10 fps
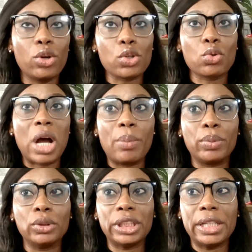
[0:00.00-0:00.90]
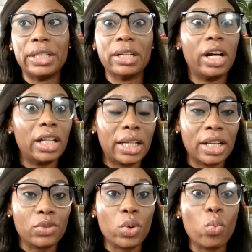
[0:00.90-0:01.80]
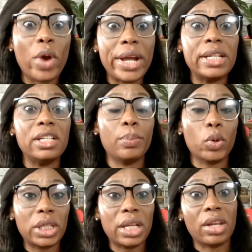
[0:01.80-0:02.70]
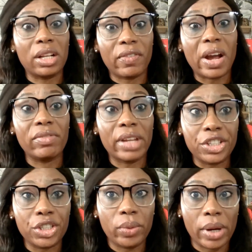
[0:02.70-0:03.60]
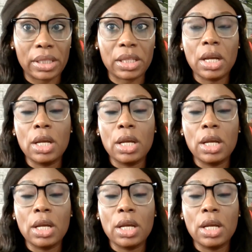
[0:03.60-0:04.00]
also happened in Ireland as well, where they deported 35 Nigerians.